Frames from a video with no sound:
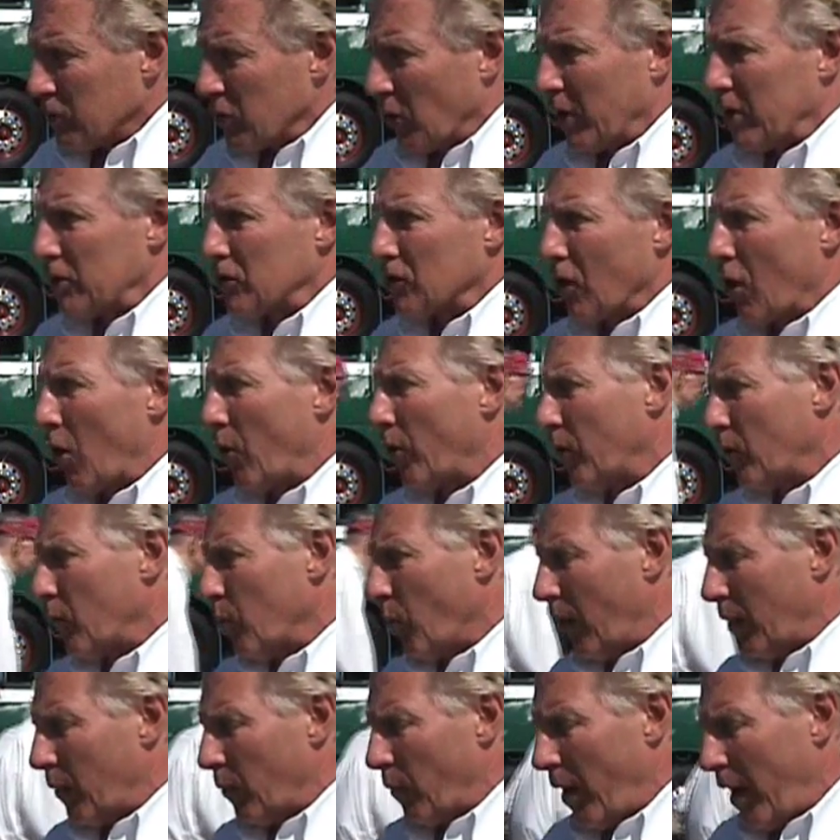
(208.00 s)
So he's loaded
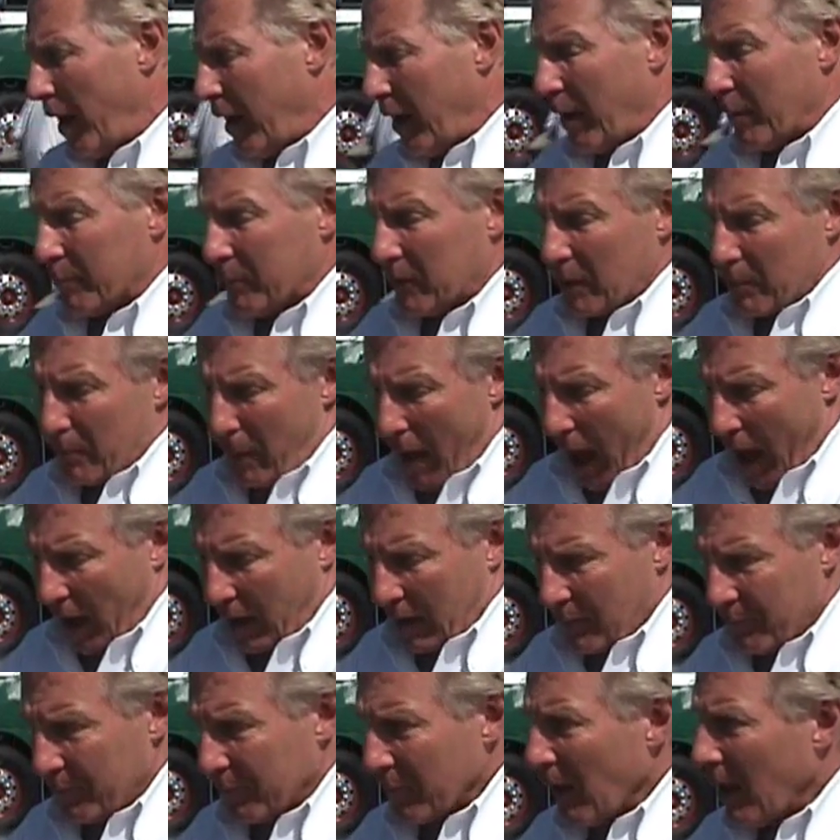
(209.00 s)
one way, empty back.
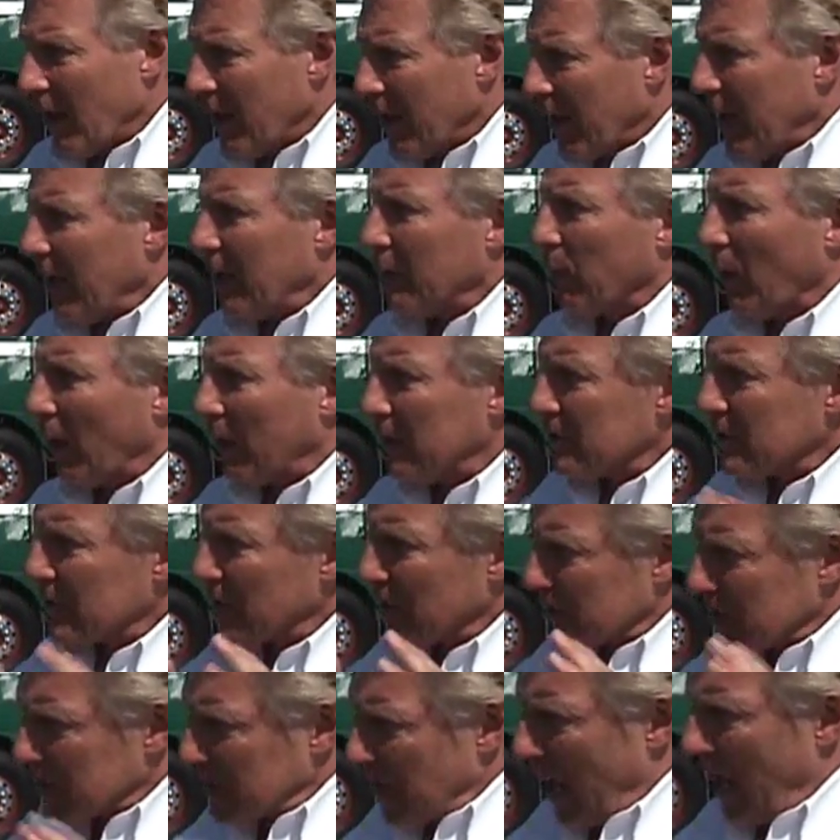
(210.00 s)
He runs
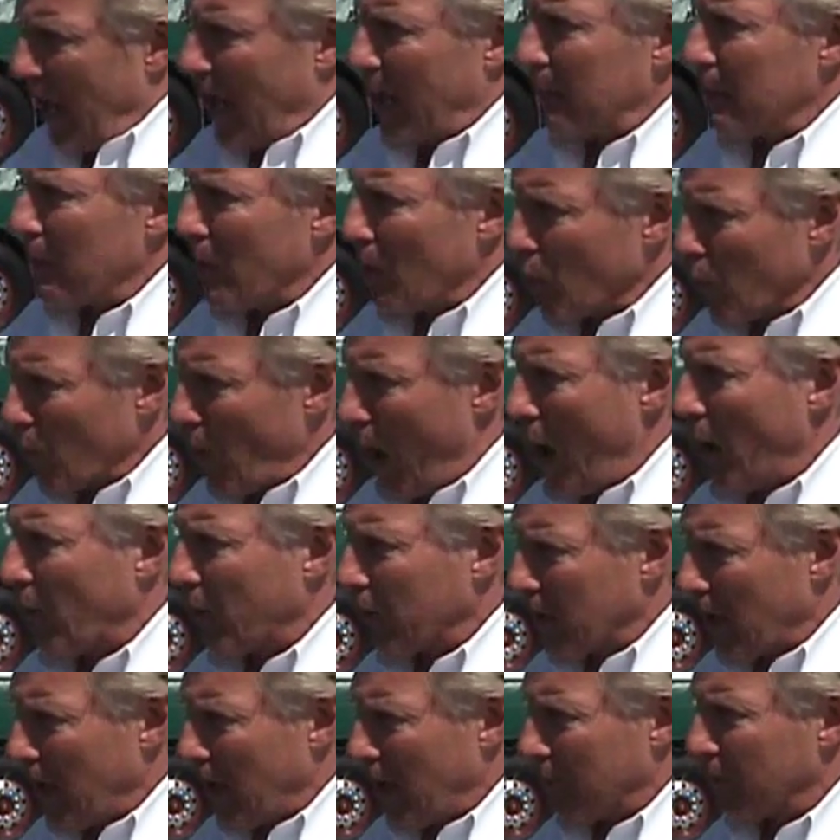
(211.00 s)
the same route
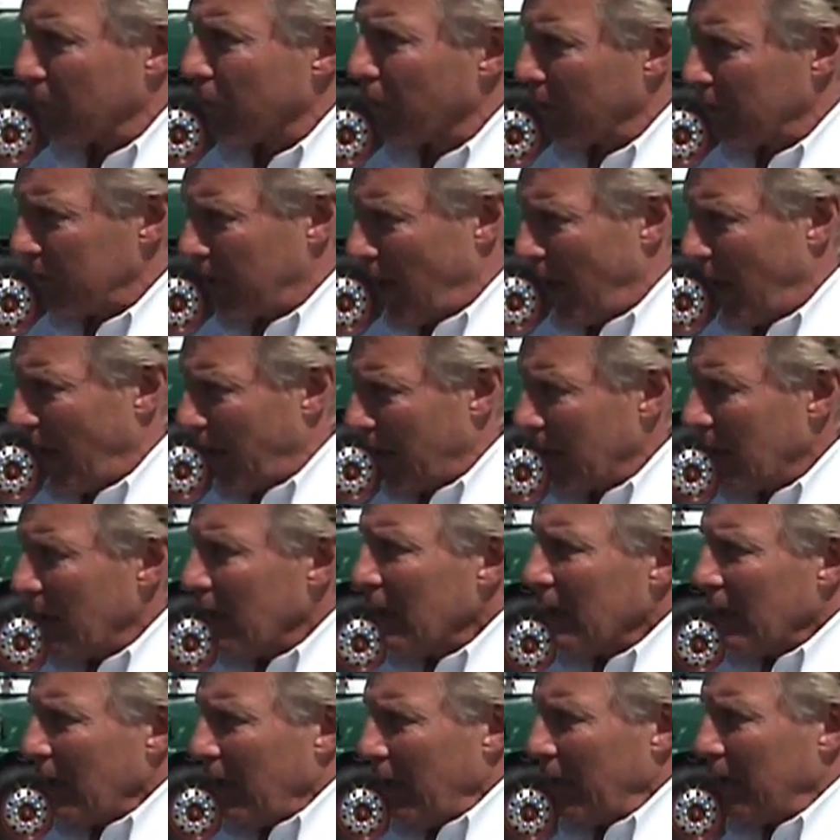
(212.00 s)
every day.
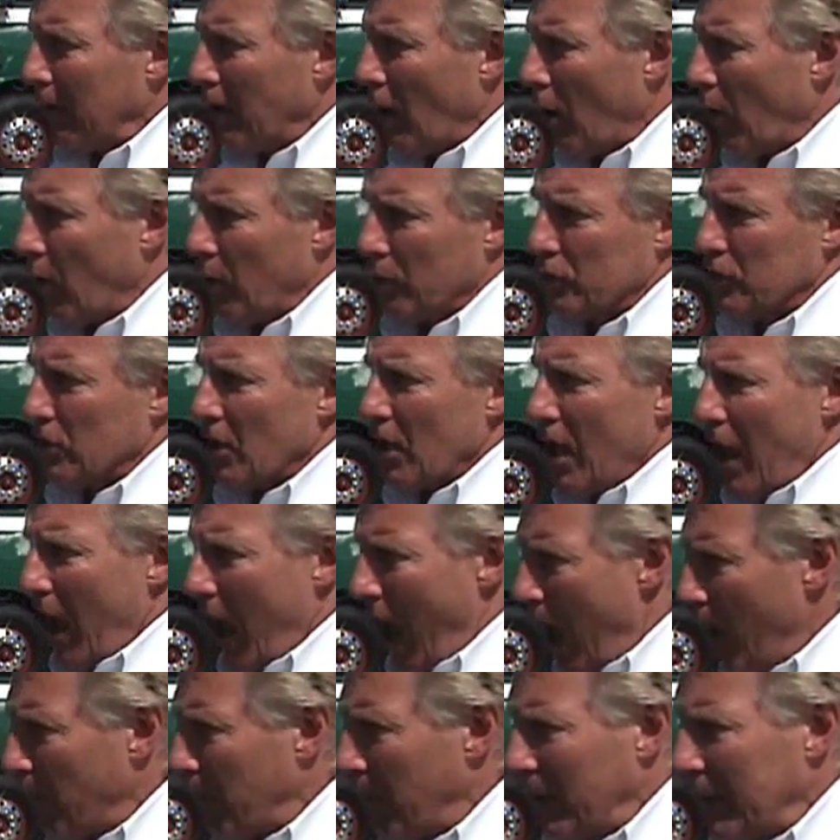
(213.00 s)
He knows
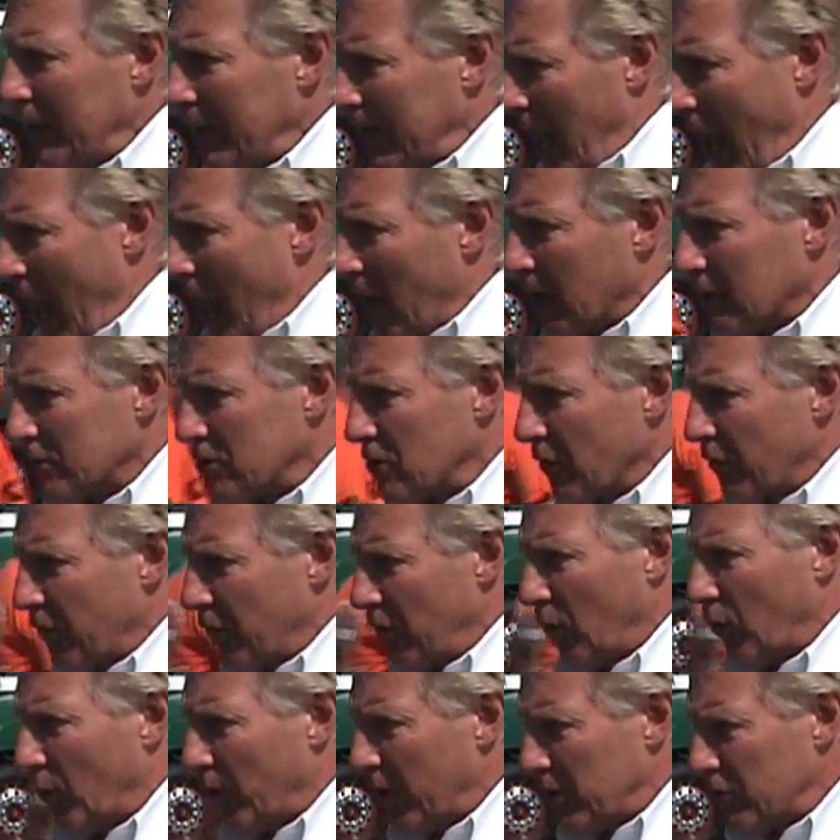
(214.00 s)
how many gallons of
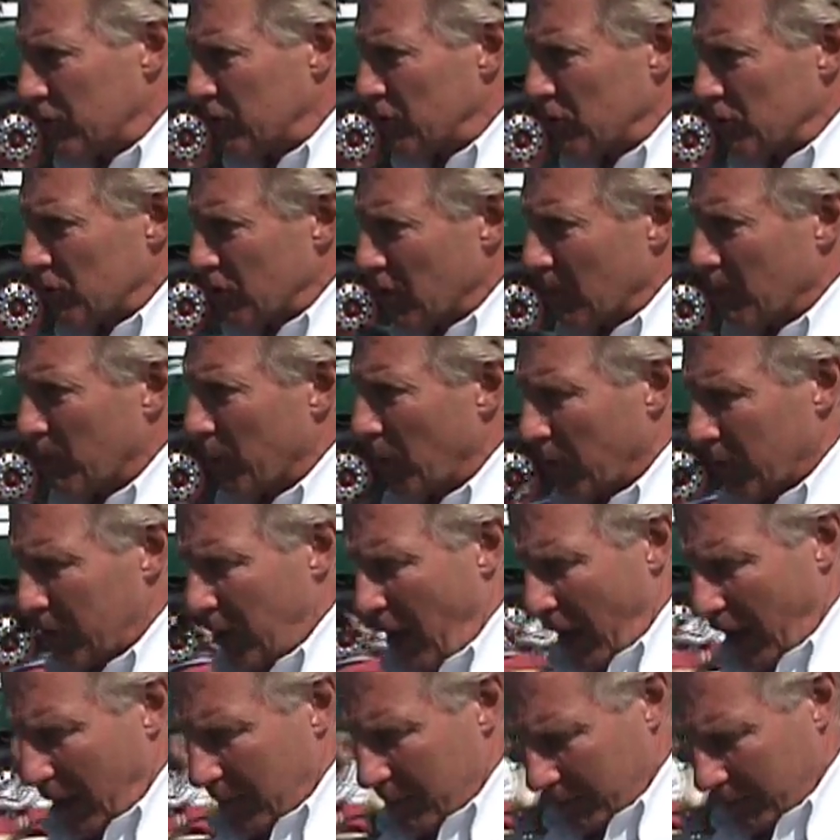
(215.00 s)
fuel he's using per day.